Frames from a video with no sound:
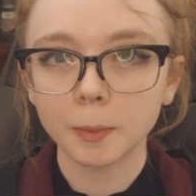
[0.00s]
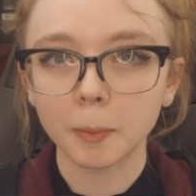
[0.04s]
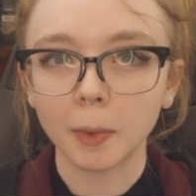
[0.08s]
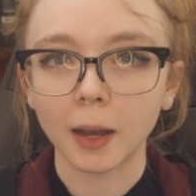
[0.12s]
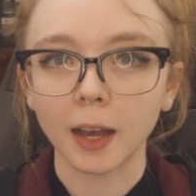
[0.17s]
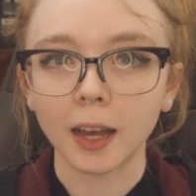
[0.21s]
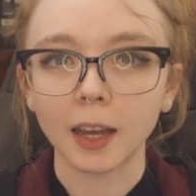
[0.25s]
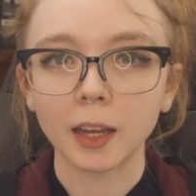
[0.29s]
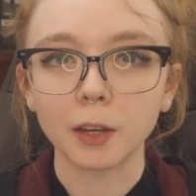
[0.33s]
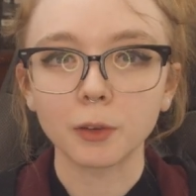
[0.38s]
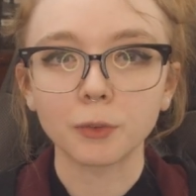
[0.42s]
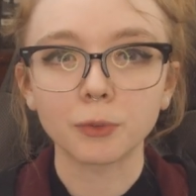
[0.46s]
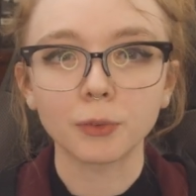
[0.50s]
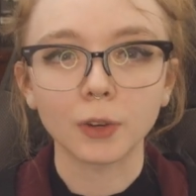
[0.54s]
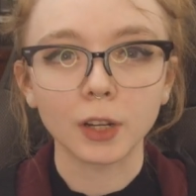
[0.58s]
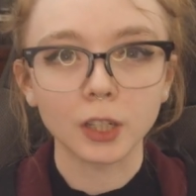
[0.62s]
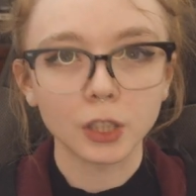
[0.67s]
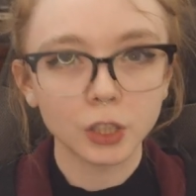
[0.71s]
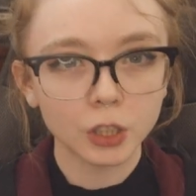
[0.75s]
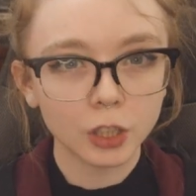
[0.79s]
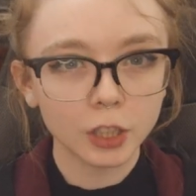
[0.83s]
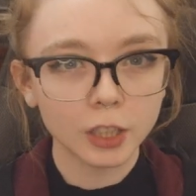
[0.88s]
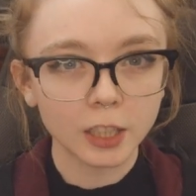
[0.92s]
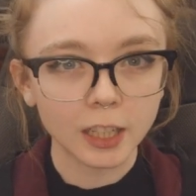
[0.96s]
by
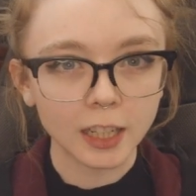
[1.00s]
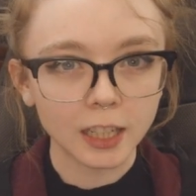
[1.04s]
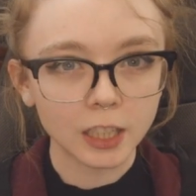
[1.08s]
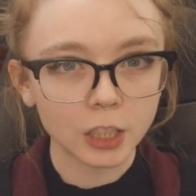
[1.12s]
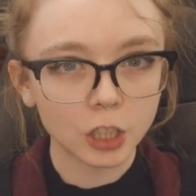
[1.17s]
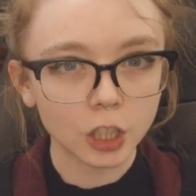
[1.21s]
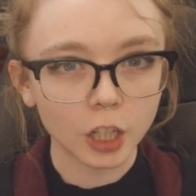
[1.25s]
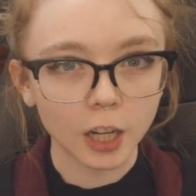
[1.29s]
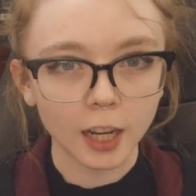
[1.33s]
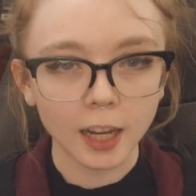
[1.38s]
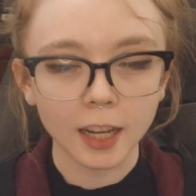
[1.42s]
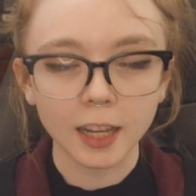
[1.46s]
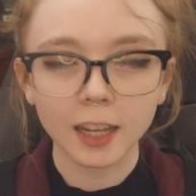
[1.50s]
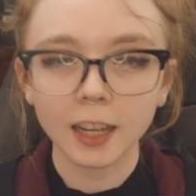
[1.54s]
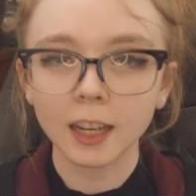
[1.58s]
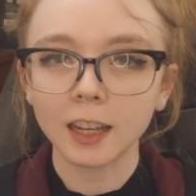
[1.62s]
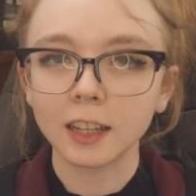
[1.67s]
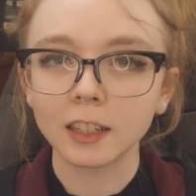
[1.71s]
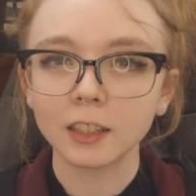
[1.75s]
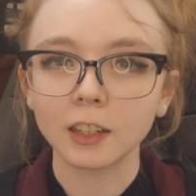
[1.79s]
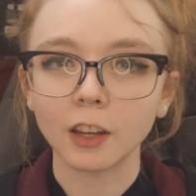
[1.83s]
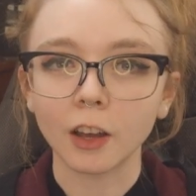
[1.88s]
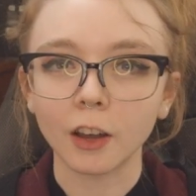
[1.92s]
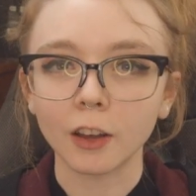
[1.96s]
Friedrich Nietzsche
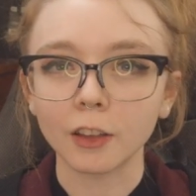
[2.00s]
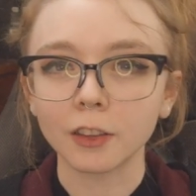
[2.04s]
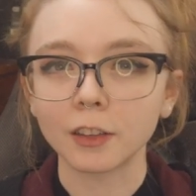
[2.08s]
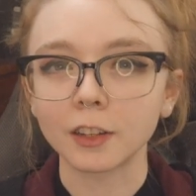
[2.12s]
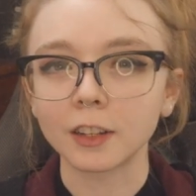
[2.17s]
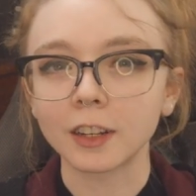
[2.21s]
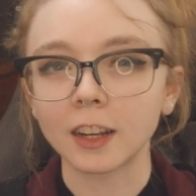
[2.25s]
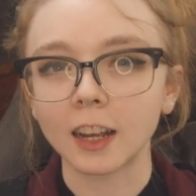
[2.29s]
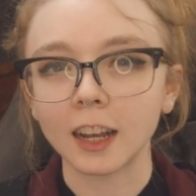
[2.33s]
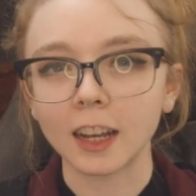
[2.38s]
and other